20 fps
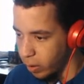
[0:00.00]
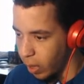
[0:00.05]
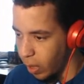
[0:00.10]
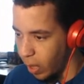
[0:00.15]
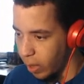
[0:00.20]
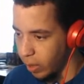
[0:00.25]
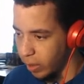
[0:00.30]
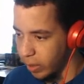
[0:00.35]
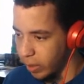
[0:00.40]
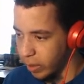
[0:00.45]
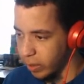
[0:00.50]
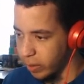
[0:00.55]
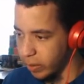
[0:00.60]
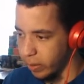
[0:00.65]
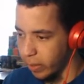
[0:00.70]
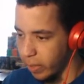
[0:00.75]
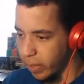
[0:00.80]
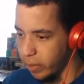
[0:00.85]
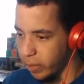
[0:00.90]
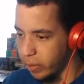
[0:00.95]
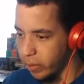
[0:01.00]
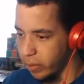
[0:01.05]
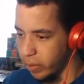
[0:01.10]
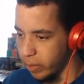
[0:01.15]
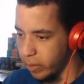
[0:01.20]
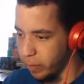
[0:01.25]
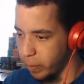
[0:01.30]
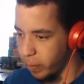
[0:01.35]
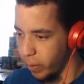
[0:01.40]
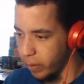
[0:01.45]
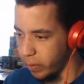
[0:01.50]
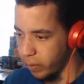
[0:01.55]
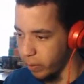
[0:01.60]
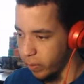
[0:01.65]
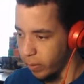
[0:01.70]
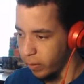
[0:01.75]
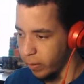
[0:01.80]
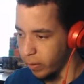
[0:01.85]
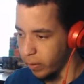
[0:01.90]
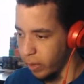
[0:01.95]
Outlet because the energy is placed
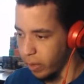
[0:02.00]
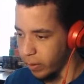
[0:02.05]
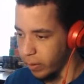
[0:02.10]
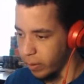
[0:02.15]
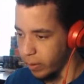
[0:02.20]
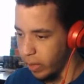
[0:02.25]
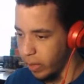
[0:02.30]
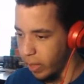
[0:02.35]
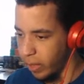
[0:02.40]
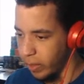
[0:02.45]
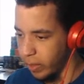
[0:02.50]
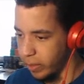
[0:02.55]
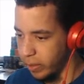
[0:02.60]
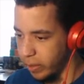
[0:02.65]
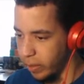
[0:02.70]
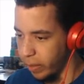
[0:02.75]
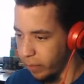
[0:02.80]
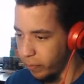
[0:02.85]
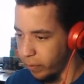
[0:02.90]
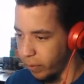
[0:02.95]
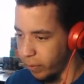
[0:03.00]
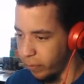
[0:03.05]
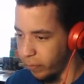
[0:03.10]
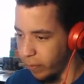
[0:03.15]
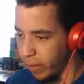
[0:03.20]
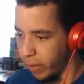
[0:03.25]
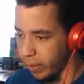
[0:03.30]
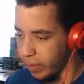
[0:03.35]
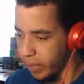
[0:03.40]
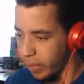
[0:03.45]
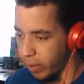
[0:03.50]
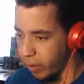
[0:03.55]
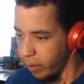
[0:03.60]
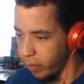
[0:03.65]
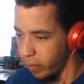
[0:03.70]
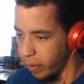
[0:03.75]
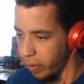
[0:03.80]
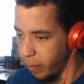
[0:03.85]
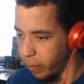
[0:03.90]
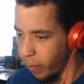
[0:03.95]
where they got a slightly different effect here in
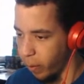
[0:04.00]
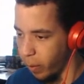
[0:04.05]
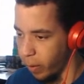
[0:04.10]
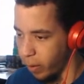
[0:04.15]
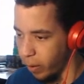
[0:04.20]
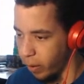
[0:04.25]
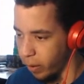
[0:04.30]
Reborn.